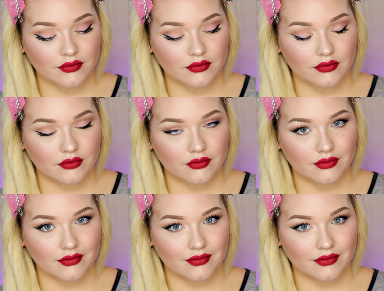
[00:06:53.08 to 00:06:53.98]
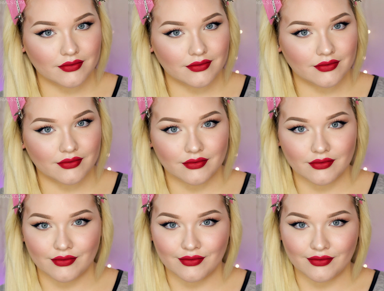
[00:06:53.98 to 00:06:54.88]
Nobody speaks.